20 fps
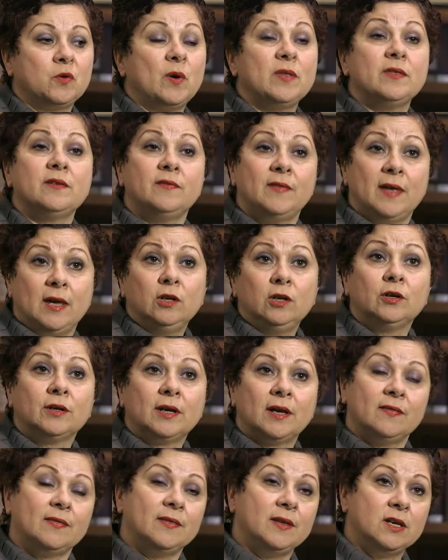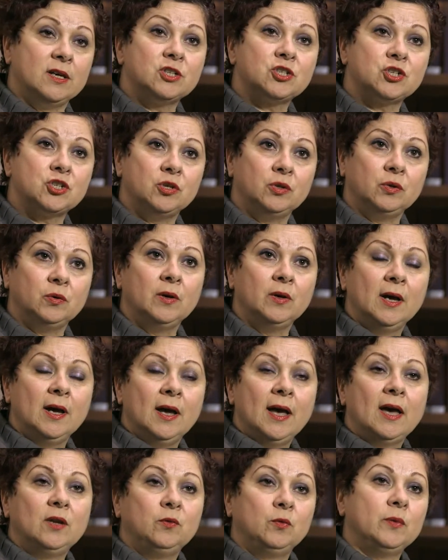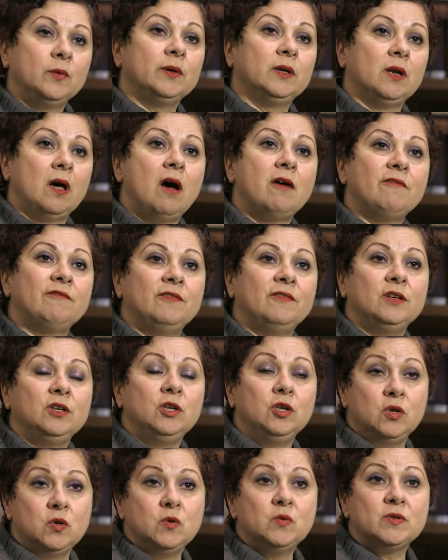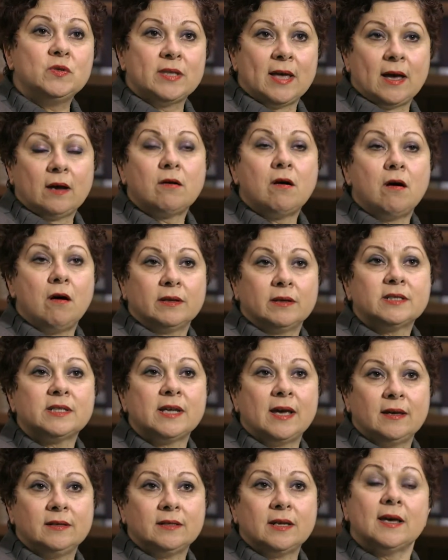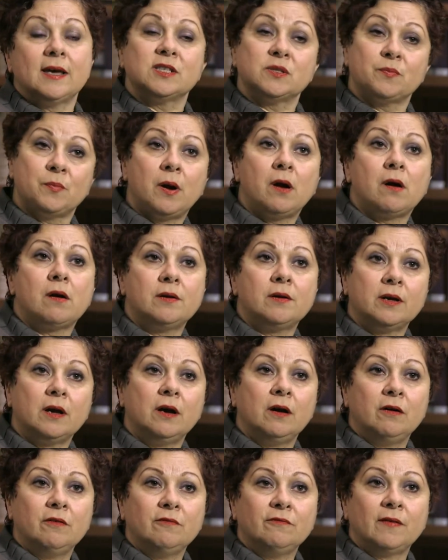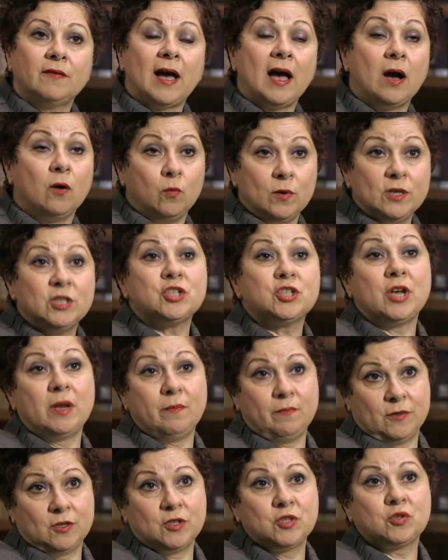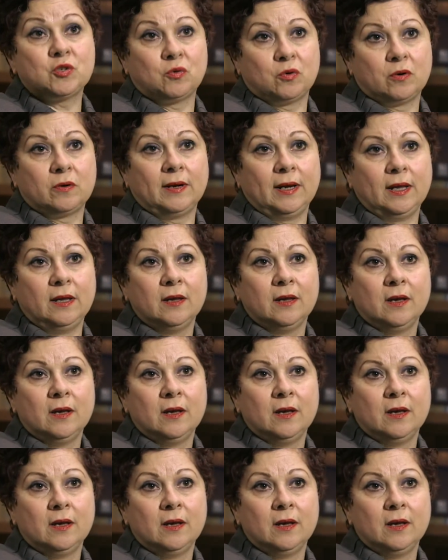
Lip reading: way that they look at the issue, and we will often use that content as part of how we shape the story.